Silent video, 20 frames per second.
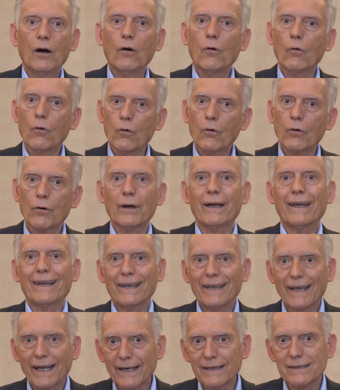or a
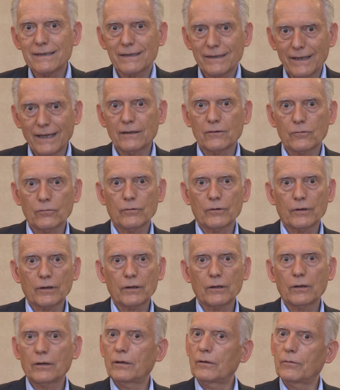gas
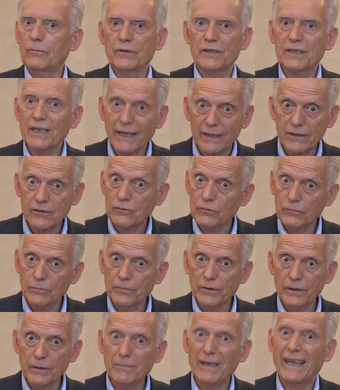network which has to
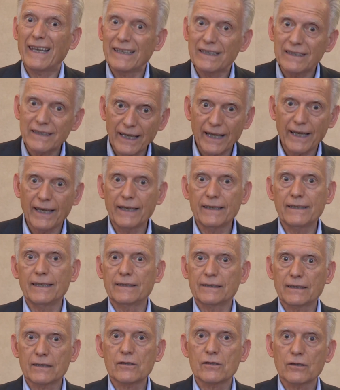be maintained
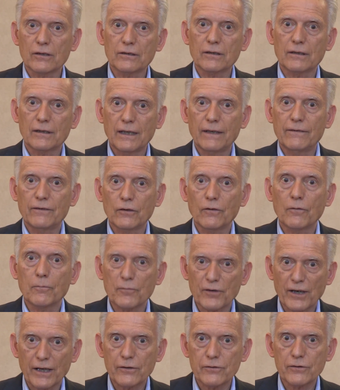at a certain level of
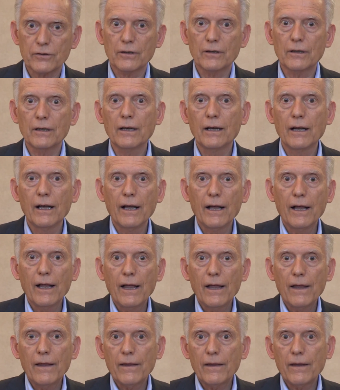pressure,
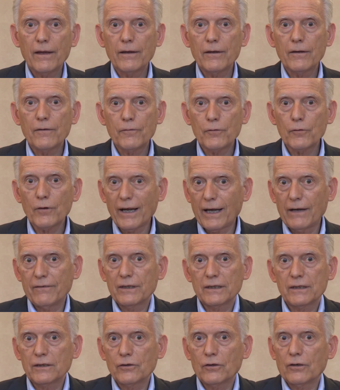if you have
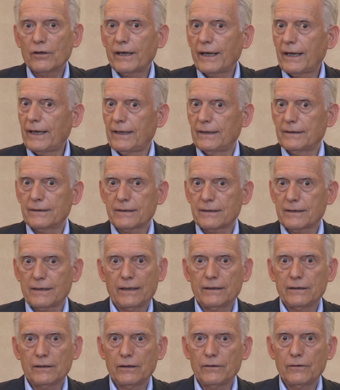it in your hands
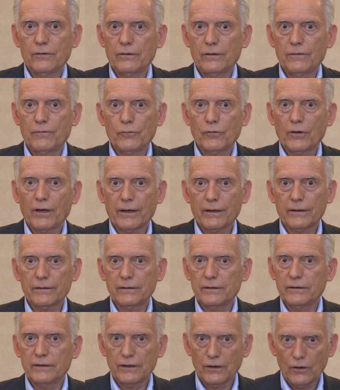and if you are
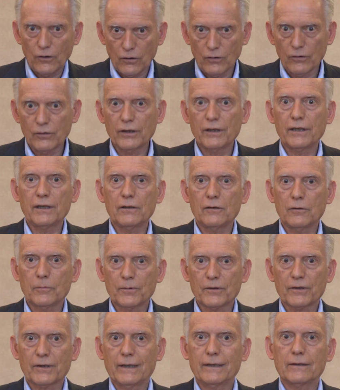the only
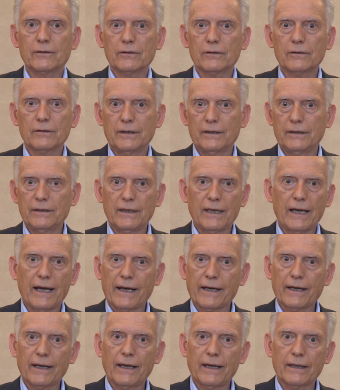operator in the
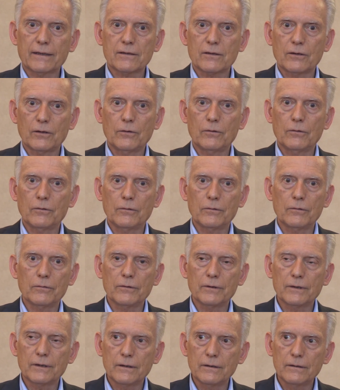area. So
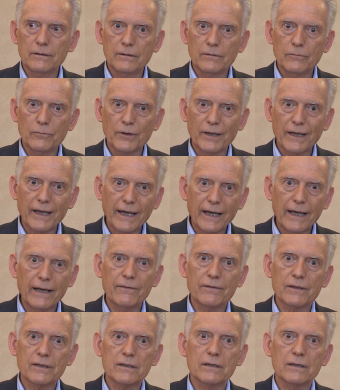we have a